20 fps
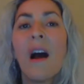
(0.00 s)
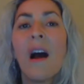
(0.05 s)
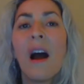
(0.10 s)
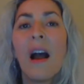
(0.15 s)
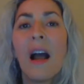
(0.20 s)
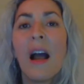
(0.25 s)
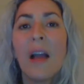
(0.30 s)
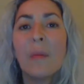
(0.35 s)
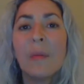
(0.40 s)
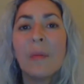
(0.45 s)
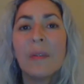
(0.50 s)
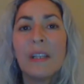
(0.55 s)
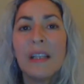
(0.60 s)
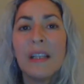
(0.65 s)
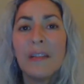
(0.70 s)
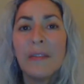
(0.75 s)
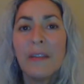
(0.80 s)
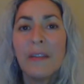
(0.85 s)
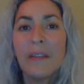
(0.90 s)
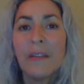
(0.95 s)
I
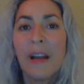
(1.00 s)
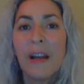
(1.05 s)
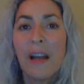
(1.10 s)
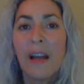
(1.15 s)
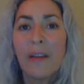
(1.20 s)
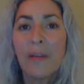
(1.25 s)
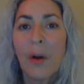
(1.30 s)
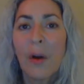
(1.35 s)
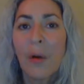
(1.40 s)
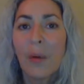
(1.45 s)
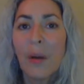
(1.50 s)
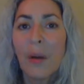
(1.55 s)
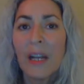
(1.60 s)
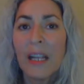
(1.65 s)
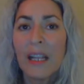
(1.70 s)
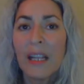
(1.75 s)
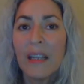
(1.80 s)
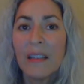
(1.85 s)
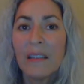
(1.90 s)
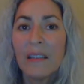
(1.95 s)
believe, have
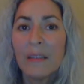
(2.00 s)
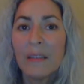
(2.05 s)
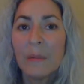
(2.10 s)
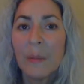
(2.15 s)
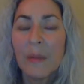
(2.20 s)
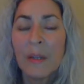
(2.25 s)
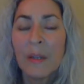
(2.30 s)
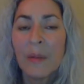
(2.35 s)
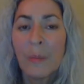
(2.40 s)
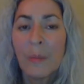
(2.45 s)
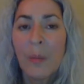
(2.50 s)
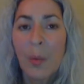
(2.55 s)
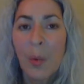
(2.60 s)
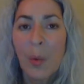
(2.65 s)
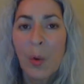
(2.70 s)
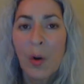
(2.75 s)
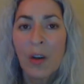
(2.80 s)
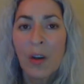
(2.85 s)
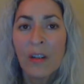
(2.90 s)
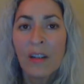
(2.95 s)
already been
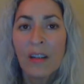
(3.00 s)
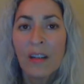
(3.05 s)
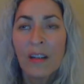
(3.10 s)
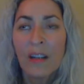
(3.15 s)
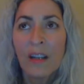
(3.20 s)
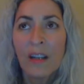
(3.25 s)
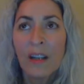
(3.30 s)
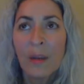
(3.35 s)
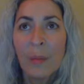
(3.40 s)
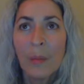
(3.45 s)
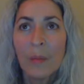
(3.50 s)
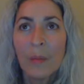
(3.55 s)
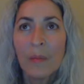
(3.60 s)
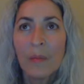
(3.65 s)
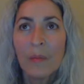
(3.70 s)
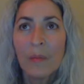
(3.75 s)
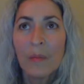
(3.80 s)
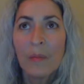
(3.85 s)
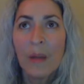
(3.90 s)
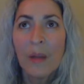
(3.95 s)
born um,
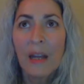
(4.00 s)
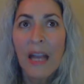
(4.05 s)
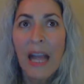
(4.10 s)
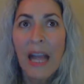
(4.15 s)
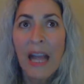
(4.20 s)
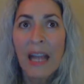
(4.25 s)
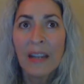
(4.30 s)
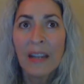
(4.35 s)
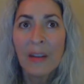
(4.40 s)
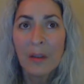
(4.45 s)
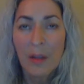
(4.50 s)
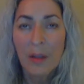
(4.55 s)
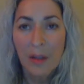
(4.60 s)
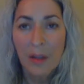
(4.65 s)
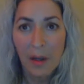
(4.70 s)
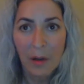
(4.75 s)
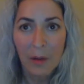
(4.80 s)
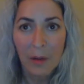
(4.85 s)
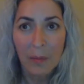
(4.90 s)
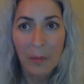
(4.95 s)
and
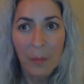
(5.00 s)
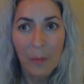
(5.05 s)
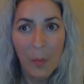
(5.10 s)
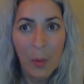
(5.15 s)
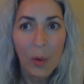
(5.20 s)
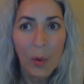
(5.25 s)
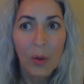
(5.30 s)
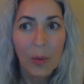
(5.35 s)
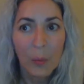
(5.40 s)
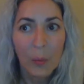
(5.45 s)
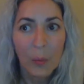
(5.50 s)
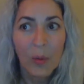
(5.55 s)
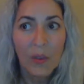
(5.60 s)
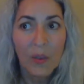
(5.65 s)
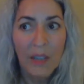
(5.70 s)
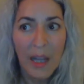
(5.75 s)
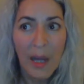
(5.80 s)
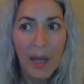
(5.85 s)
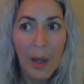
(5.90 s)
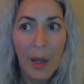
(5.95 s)
are more
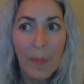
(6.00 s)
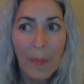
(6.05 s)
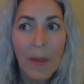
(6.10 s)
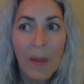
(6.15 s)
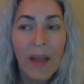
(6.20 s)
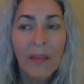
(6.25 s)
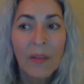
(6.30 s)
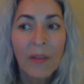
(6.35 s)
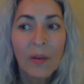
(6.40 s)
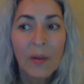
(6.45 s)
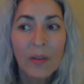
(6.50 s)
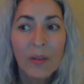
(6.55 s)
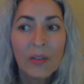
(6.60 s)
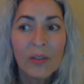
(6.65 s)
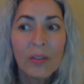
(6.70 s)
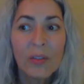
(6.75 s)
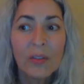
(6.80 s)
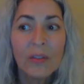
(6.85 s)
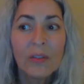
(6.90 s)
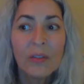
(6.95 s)
will come. And the
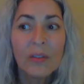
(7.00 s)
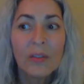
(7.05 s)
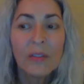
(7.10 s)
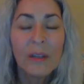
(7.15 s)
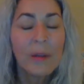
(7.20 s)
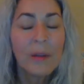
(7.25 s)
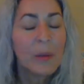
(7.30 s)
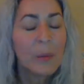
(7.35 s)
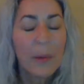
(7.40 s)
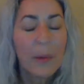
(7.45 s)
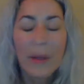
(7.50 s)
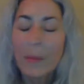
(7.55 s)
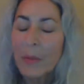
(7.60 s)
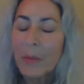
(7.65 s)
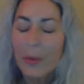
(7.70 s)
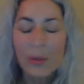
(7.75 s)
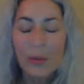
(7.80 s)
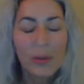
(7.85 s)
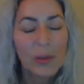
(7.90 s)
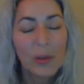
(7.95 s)
crystal, the
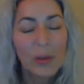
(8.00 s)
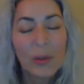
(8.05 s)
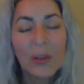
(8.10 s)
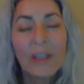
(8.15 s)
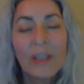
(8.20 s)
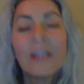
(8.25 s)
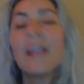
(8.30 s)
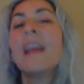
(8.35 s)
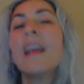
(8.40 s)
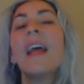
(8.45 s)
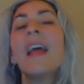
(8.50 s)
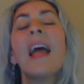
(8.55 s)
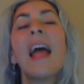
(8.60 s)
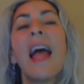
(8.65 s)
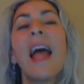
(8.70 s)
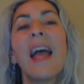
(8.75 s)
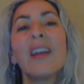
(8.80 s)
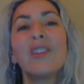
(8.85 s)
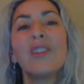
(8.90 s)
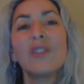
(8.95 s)
rainbow children
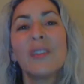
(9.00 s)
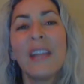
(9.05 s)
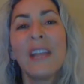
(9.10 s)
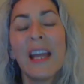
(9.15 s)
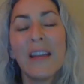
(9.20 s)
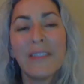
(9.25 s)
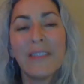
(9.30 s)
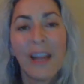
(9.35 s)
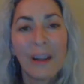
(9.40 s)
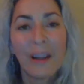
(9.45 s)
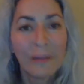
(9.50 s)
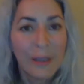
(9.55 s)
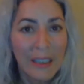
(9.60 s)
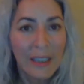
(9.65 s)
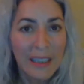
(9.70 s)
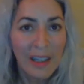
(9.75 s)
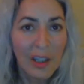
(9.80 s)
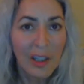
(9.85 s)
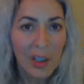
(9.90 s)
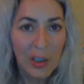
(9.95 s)
actually have every
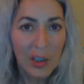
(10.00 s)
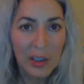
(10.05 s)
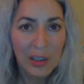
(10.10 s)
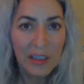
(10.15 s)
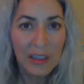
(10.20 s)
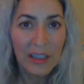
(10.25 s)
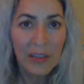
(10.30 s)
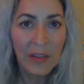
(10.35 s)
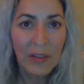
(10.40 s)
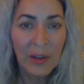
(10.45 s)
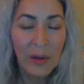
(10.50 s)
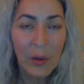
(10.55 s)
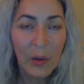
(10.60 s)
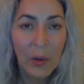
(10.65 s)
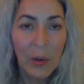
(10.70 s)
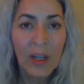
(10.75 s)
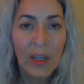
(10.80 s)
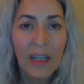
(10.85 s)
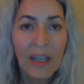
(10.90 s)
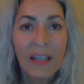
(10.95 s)
color in their
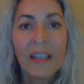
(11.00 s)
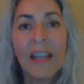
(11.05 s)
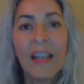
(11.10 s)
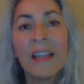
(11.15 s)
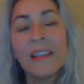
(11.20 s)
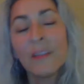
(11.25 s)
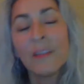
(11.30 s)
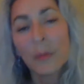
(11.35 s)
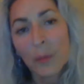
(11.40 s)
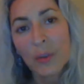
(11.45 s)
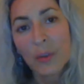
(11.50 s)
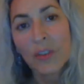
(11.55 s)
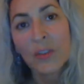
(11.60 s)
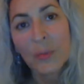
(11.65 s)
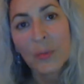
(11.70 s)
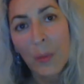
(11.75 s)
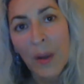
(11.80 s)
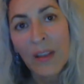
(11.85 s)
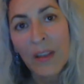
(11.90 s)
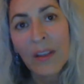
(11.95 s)
aura, and which
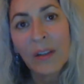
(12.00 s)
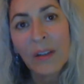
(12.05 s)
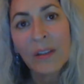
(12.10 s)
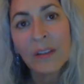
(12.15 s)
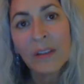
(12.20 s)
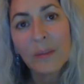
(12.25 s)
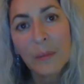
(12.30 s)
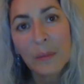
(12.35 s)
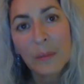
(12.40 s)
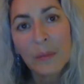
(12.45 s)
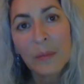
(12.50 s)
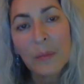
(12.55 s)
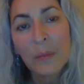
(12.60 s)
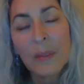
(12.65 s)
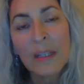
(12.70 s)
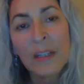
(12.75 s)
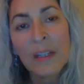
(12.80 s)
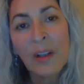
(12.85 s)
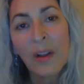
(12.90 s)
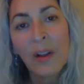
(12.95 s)
is why they're
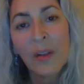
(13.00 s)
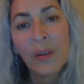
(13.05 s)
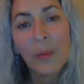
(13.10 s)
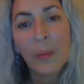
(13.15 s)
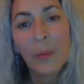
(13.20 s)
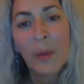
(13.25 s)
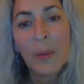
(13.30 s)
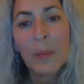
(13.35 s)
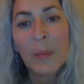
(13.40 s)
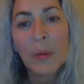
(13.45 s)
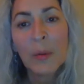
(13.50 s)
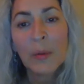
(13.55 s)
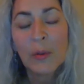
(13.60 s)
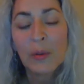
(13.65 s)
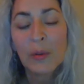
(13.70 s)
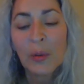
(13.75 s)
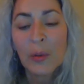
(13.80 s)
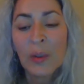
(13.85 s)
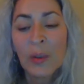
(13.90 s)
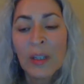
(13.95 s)
being called the rainbow
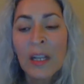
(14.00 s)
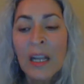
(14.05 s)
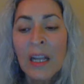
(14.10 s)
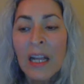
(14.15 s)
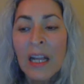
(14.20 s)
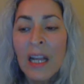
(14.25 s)
children.